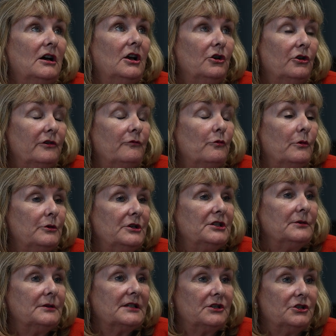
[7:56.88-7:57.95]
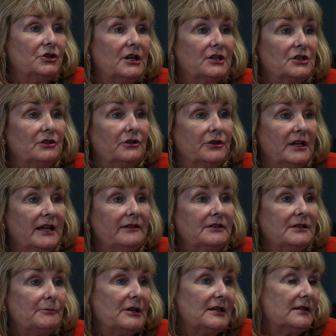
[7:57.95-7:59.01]
a lot of what we do is contractual on the
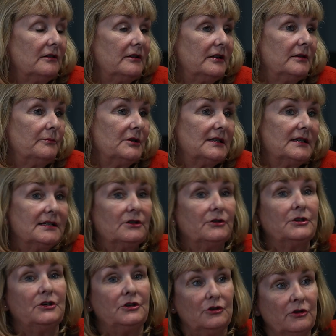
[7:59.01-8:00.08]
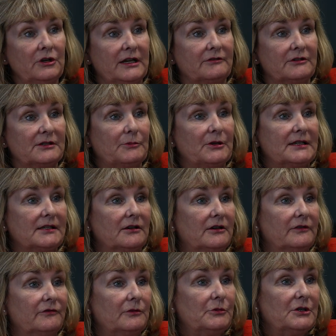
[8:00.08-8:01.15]
aerospace side of the business, on the non-aerospace side of the